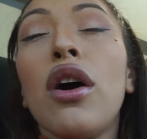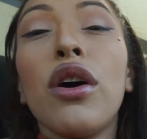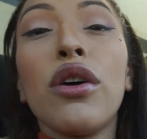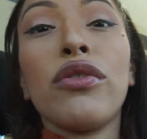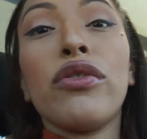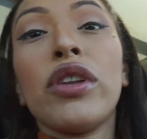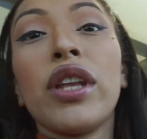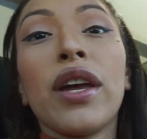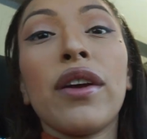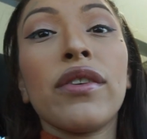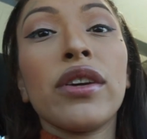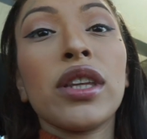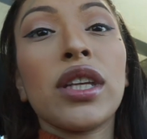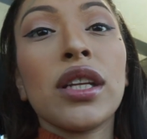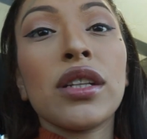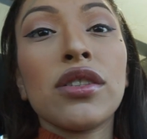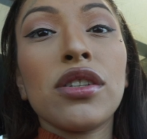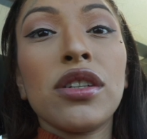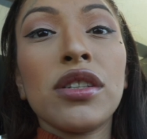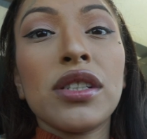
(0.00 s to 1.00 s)
Hopefully
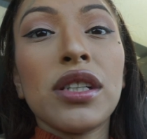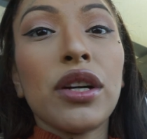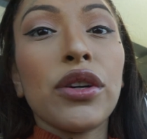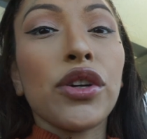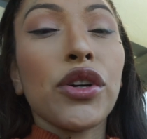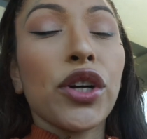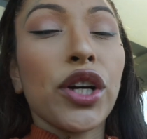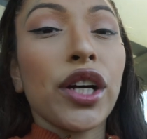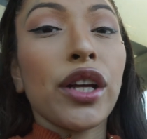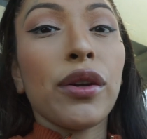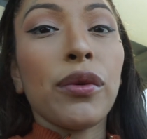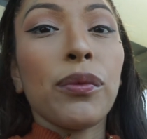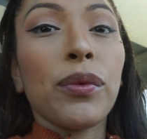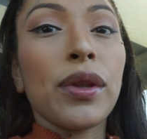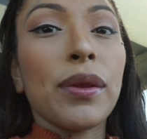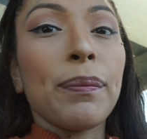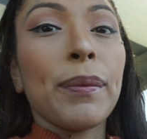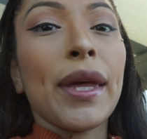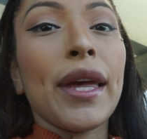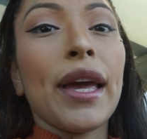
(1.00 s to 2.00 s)
everything turns out good
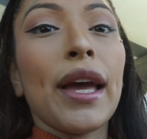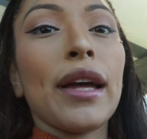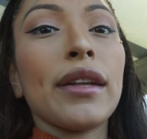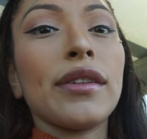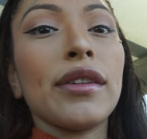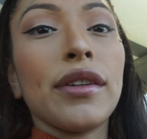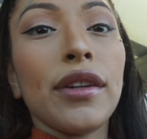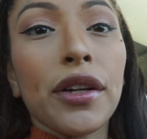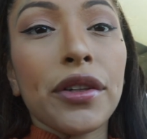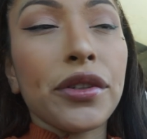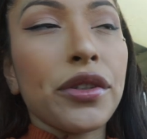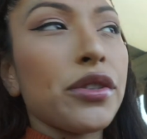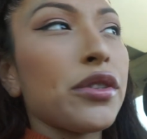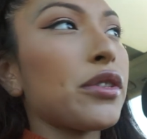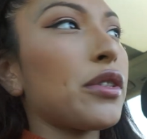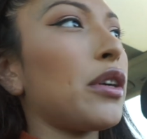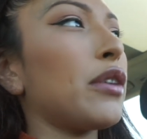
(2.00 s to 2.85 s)
with me at the doctor's